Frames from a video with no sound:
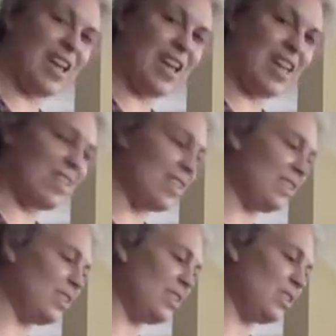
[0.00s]
and then
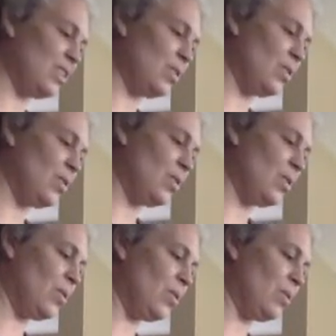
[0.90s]

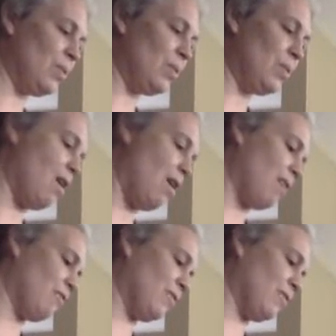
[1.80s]
slowly pull off.